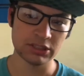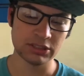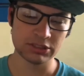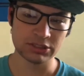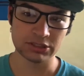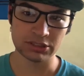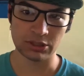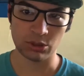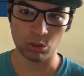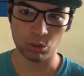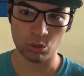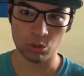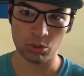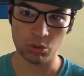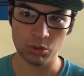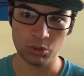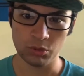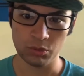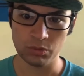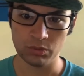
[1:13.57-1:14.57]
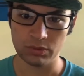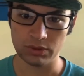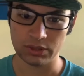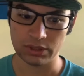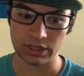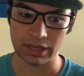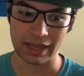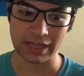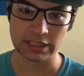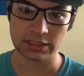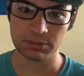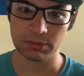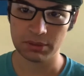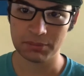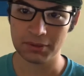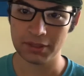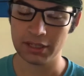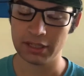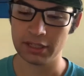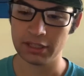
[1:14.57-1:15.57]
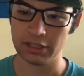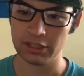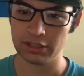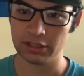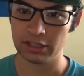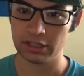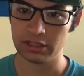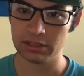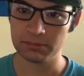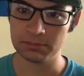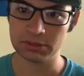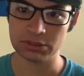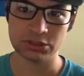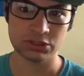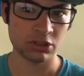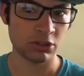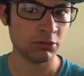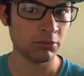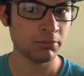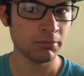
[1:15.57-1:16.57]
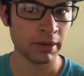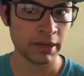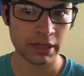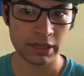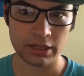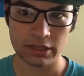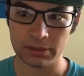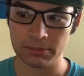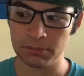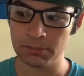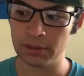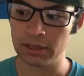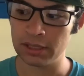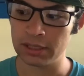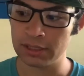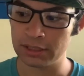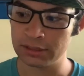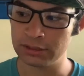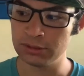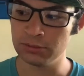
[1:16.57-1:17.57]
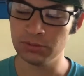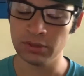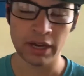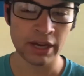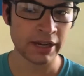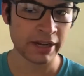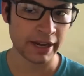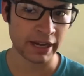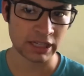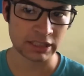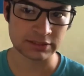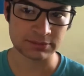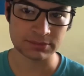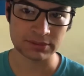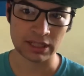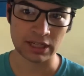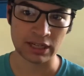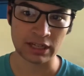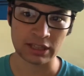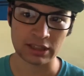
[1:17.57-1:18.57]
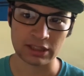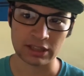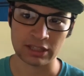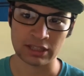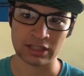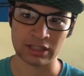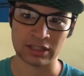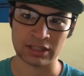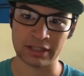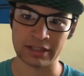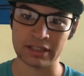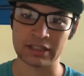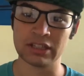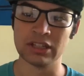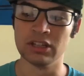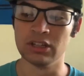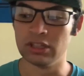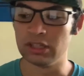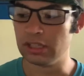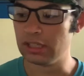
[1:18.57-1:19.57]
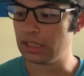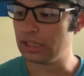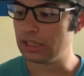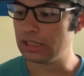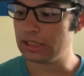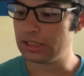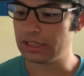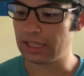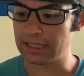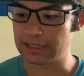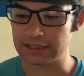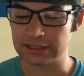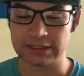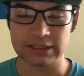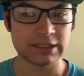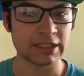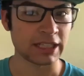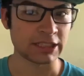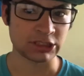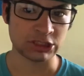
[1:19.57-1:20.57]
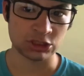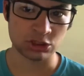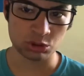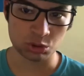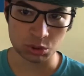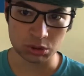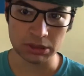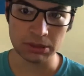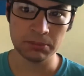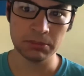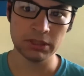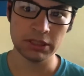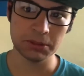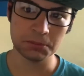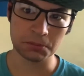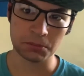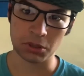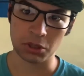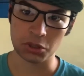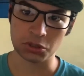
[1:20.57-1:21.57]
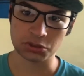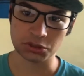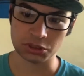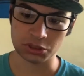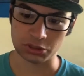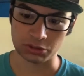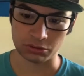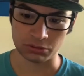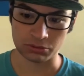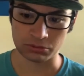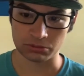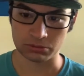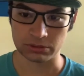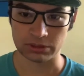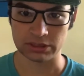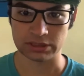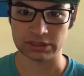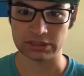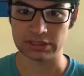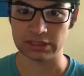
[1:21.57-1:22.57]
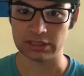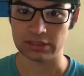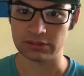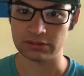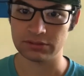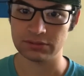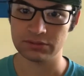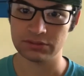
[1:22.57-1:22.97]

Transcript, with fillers: So ask me about anything, but don't make, but do not ask me anything like that's extremely personal and stuff.